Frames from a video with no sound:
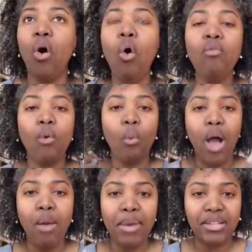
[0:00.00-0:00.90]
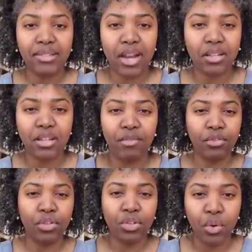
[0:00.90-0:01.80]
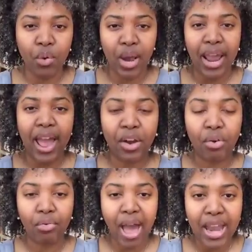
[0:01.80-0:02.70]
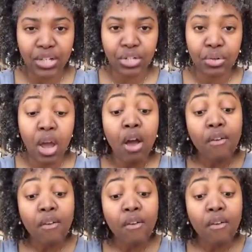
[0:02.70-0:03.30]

overwhelming sense of joy and gratitude